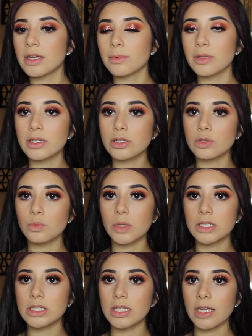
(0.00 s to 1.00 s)
I'm only going to do
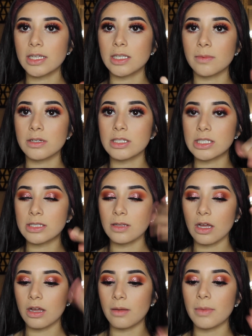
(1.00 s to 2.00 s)
one side because I'm going
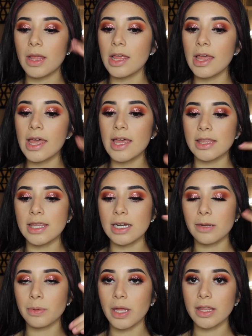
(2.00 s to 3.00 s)
to
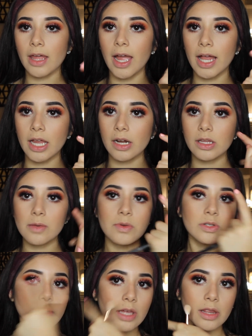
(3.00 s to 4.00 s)
then apply the highlighter, then I'm
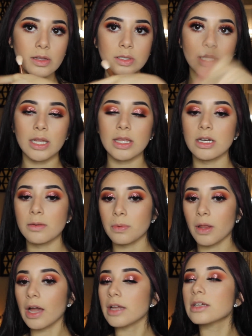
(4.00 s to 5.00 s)
going to do the other side and then
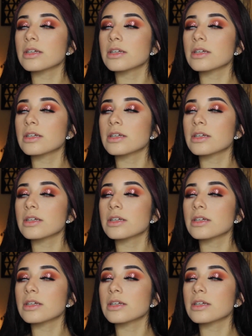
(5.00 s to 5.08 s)
apply